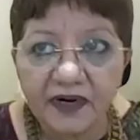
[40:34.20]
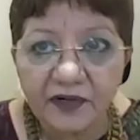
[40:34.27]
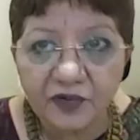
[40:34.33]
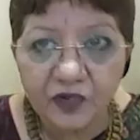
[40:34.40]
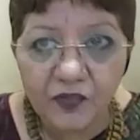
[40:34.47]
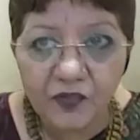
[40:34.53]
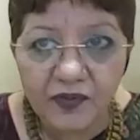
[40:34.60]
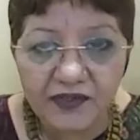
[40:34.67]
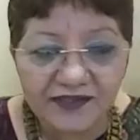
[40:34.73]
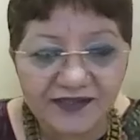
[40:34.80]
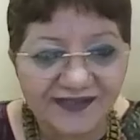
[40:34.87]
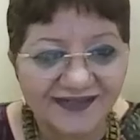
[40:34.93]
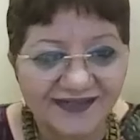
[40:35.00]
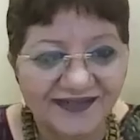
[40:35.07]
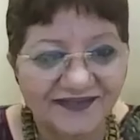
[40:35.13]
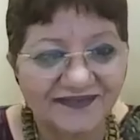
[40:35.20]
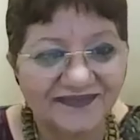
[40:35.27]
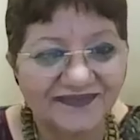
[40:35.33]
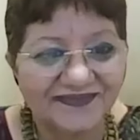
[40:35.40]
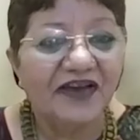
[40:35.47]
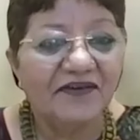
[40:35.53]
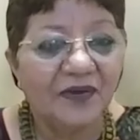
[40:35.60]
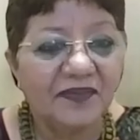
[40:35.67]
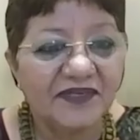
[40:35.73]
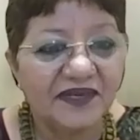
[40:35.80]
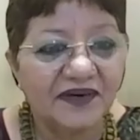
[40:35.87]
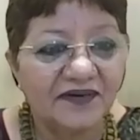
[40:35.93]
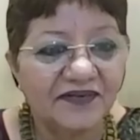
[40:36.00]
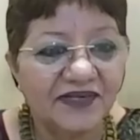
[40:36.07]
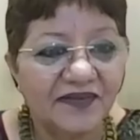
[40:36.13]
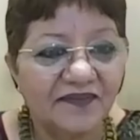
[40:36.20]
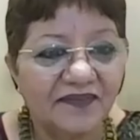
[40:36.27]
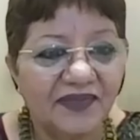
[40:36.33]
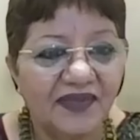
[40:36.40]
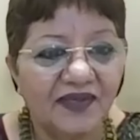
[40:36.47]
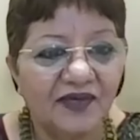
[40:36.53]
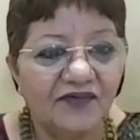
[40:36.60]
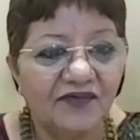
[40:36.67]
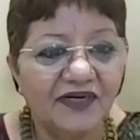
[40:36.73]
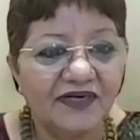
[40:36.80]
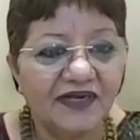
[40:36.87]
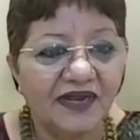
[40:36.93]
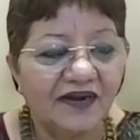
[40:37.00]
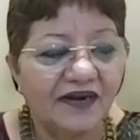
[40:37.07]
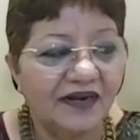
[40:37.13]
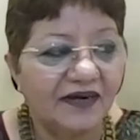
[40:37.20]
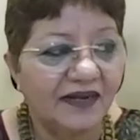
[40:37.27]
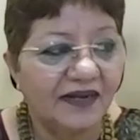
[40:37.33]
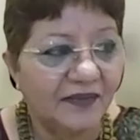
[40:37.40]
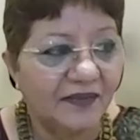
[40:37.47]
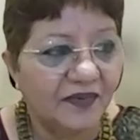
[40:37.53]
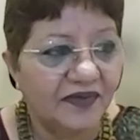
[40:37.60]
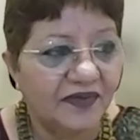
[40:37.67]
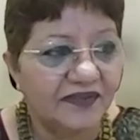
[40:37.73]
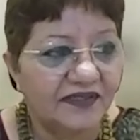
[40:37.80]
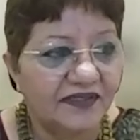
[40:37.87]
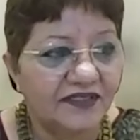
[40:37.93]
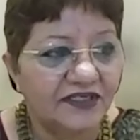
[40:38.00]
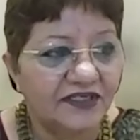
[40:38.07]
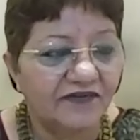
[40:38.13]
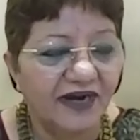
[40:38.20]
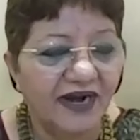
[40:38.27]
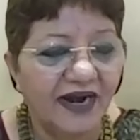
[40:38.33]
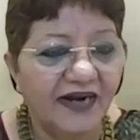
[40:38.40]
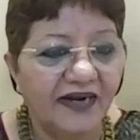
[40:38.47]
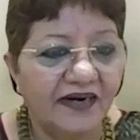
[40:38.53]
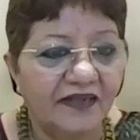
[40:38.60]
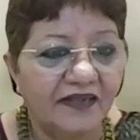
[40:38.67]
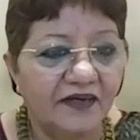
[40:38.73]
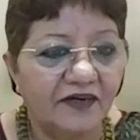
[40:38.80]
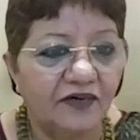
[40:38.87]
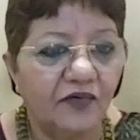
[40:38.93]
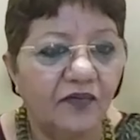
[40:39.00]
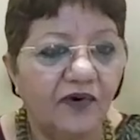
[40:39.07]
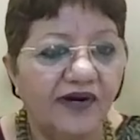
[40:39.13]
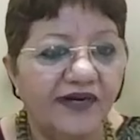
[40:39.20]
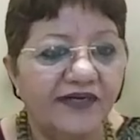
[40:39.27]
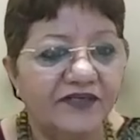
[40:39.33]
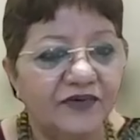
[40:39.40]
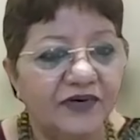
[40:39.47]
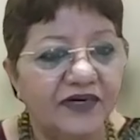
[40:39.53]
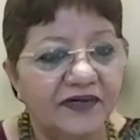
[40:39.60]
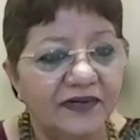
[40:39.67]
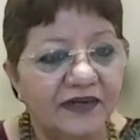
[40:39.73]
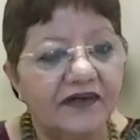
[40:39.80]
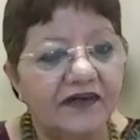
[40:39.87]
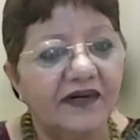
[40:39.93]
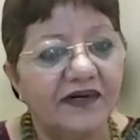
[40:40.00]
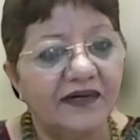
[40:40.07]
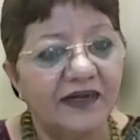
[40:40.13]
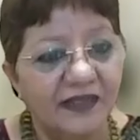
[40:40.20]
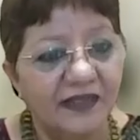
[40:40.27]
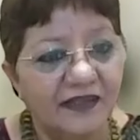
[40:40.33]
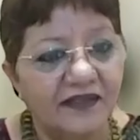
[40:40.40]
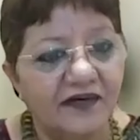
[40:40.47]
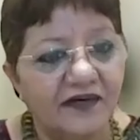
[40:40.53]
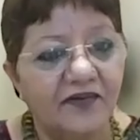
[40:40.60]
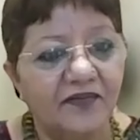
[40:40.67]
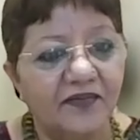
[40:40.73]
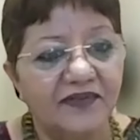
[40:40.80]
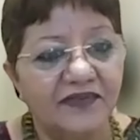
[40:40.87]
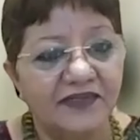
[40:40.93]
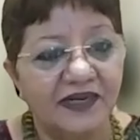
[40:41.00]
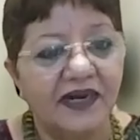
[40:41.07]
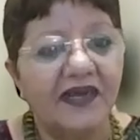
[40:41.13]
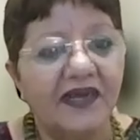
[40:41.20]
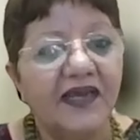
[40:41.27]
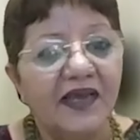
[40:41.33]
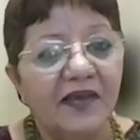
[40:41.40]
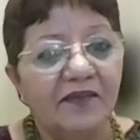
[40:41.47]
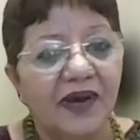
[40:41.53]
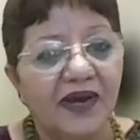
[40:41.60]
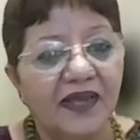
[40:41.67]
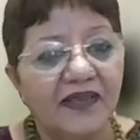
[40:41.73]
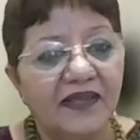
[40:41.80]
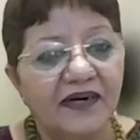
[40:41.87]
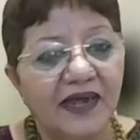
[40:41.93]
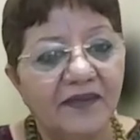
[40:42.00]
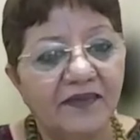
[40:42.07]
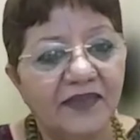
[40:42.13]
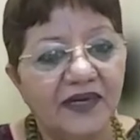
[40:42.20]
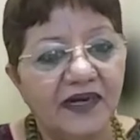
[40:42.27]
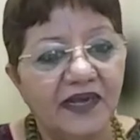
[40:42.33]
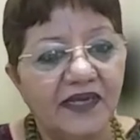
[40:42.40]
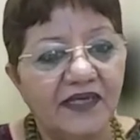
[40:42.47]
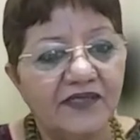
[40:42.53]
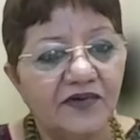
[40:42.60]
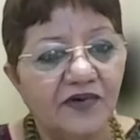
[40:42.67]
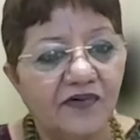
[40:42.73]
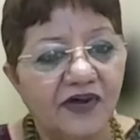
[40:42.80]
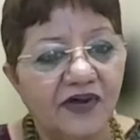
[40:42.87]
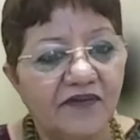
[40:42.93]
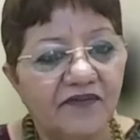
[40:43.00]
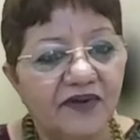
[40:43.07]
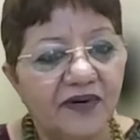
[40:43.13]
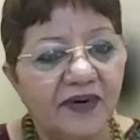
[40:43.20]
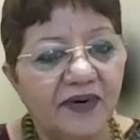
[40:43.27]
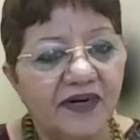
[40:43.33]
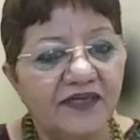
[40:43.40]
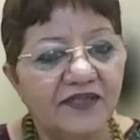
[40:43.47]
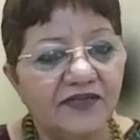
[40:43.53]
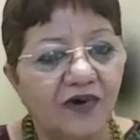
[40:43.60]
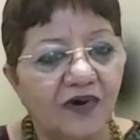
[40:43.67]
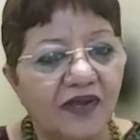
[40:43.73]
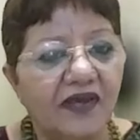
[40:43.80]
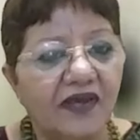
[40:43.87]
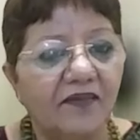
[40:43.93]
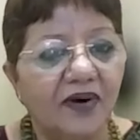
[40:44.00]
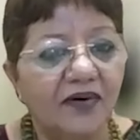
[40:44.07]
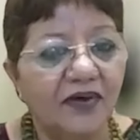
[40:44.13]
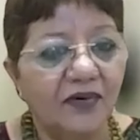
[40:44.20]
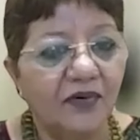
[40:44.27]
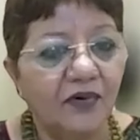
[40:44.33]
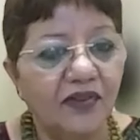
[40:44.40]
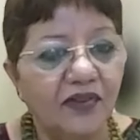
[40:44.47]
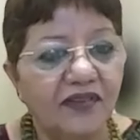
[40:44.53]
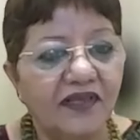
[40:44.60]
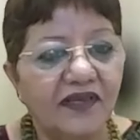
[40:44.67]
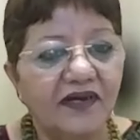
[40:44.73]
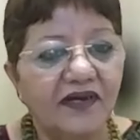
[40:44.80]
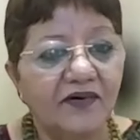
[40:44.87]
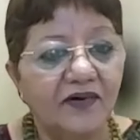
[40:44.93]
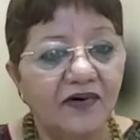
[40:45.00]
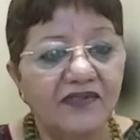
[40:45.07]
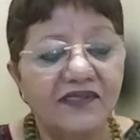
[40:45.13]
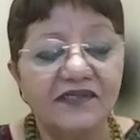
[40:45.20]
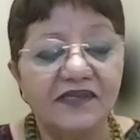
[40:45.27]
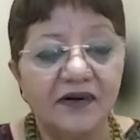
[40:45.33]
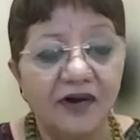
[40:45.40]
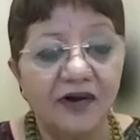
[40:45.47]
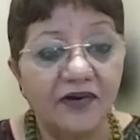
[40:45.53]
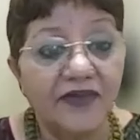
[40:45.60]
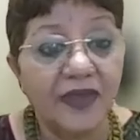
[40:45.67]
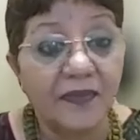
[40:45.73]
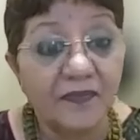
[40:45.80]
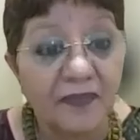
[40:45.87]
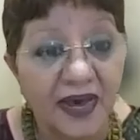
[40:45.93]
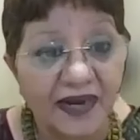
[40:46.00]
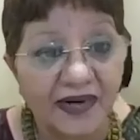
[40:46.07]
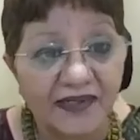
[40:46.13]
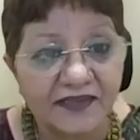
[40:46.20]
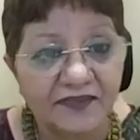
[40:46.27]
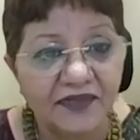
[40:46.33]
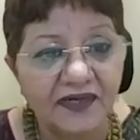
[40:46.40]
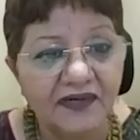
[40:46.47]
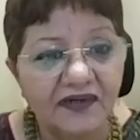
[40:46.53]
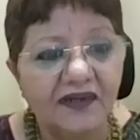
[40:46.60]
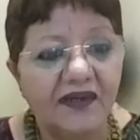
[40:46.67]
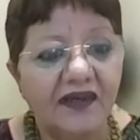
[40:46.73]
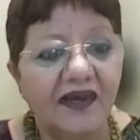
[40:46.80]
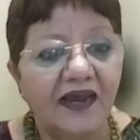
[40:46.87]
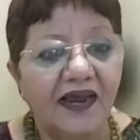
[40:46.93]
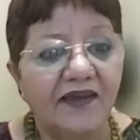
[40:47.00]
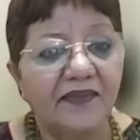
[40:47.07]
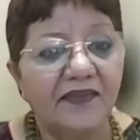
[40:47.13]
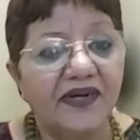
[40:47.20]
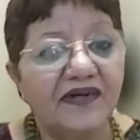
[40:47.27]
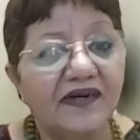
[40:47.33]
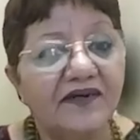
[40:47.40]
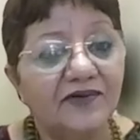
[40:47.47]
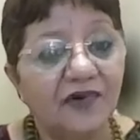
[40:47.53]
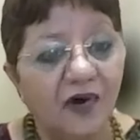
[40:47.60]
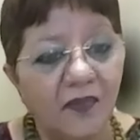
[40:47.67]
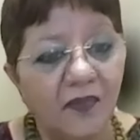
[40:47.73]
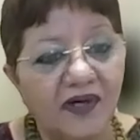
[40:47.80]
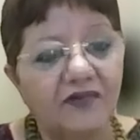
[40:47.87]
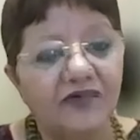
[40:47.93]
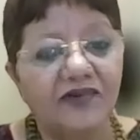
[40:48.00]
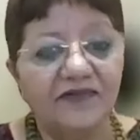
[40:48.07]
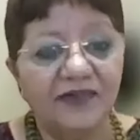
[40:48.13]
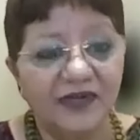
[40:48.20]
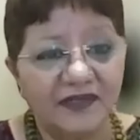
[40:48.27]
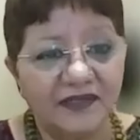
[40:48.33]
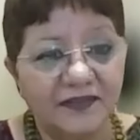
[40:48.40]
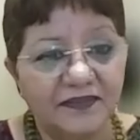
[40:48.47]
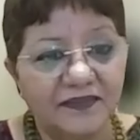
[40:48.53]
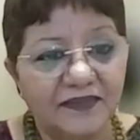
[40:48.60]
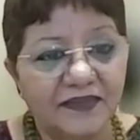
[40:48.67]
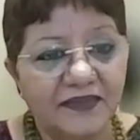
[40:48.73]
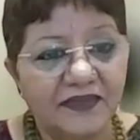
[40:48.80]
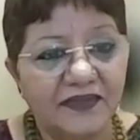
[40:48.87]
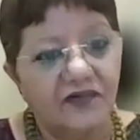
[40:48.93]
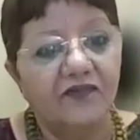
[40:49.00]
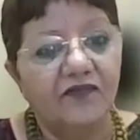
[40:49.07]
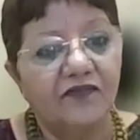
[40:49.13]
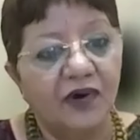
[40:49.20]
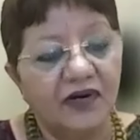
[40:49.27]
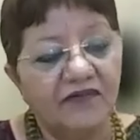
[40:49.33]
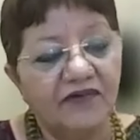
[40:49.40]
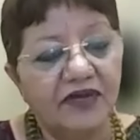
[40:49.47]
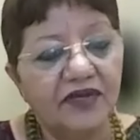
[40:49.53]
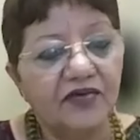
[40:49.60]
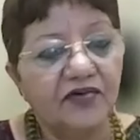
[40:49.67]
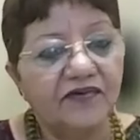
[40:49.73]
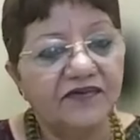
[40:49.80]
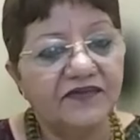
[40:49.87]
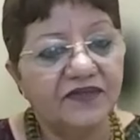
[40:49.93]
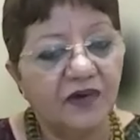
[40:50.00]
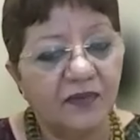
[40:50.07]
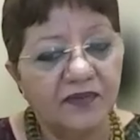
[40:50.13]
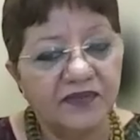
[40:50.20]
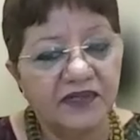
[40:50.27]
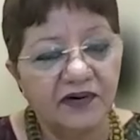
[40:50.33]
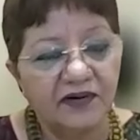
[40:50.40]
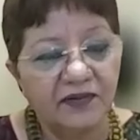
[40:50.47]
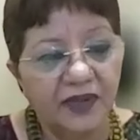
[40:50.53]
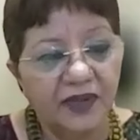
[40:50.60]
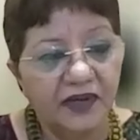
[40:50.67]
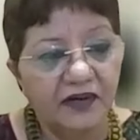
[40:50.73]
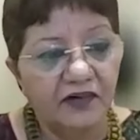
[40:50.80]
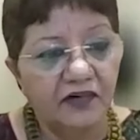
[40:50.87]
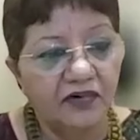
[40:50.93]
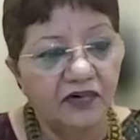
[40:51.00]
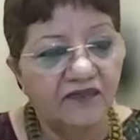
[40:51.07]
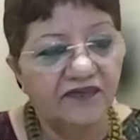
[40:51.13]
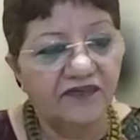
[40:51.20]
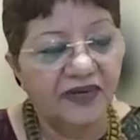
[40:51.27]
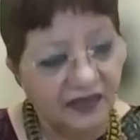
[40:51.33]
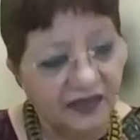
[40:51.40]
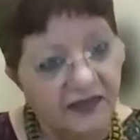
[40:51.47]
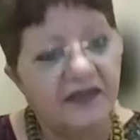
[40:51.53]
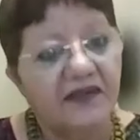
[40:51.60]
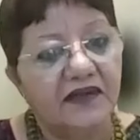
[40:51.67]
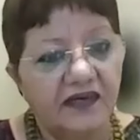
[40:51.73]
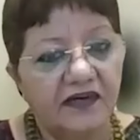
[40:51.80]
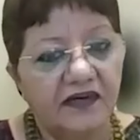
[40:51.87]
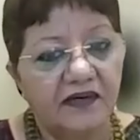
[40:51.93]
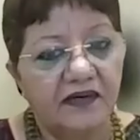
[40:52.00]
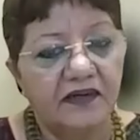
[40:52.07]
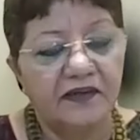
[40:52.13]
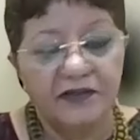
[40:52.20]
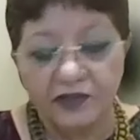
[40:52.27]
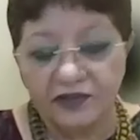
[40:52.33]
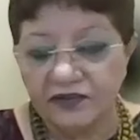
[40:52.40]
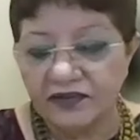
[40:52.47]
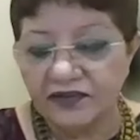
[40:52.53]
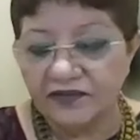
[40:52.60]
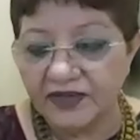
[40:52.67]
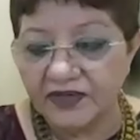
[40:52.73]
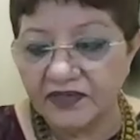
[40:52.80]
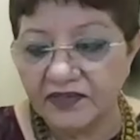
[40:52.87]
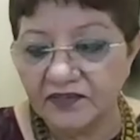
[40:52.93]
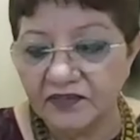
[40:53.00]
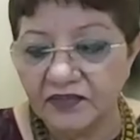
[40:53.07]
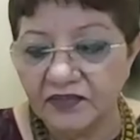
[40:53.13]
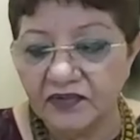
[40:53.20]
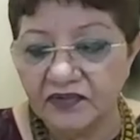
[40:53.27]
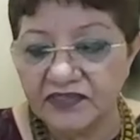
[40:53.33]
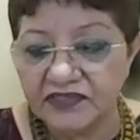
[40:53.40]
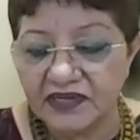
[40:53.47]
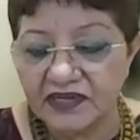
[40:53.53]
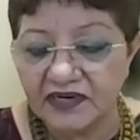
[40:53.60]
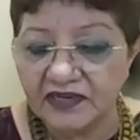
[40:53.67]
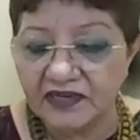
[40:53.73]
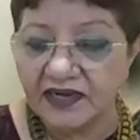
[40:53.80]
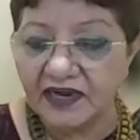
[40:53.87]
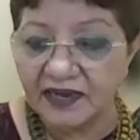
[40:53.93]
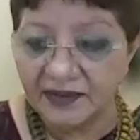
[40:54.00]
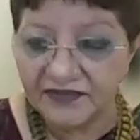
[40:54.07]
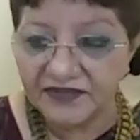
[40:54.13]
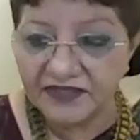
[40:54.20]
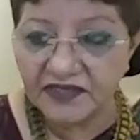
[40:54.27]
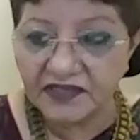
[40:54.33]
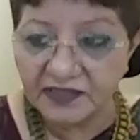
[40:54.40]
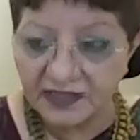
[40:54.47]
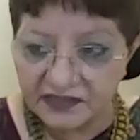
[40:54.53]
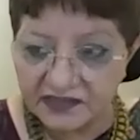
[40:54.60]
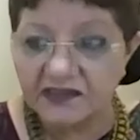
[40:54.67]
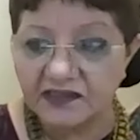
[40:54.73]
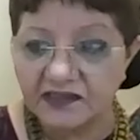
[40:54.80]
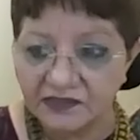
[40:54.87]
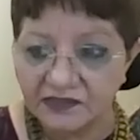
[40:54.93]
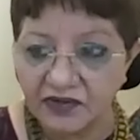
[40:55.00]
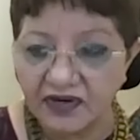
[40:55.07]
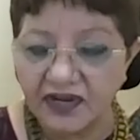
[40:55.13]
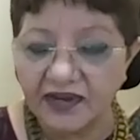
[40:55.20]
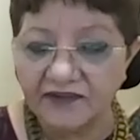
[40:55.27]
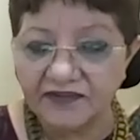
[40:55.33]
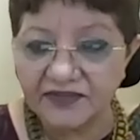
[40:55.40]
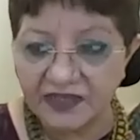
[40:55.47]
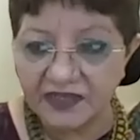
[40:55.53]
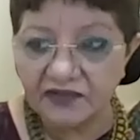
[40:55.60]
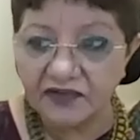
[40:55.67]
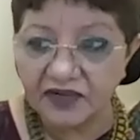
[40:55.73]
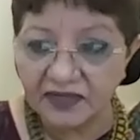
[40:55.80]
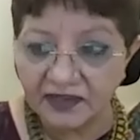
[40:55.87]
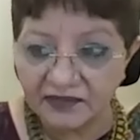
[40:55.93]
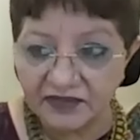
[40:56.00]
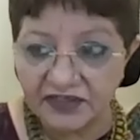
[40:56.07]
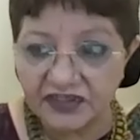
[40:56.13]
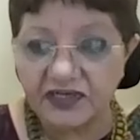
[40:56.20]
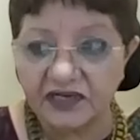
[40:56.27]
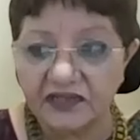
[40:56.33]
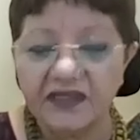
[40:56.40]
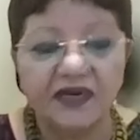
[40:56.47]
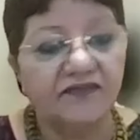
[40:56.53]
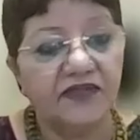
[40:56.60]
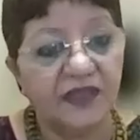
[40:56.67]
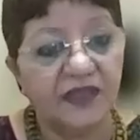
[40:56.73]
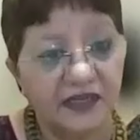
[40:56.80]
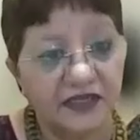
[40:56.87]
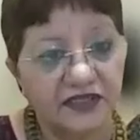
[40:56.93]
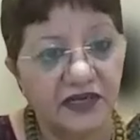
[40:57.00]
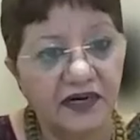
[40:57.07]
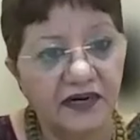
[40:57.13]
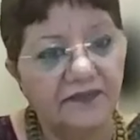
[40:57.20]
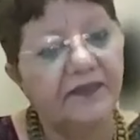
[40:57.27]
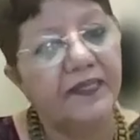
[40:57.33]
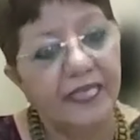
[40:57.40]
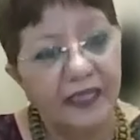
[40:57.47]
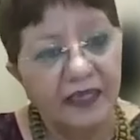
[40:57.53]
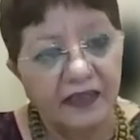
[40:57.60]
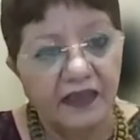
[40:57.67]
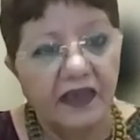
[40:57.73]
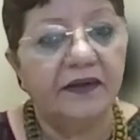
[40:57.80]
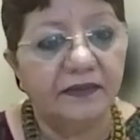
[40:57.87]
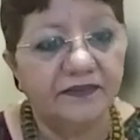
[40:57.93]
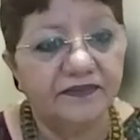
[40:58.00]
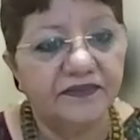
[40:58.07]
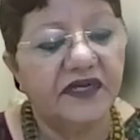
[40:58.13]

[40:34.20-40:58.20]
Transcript: spread rumors. You have observed something, you will tell another person. She will add another 2 points to it and tell the third person. By the time the day is over, everybody is talking about the whole thing. It causes a lot of embarrassment and mental trauma to the victim. So, whatever you've observed, make a note of it. Tell the girl, the victim who's there, that I have seen this. This is what I have seen. You can even share that with HR and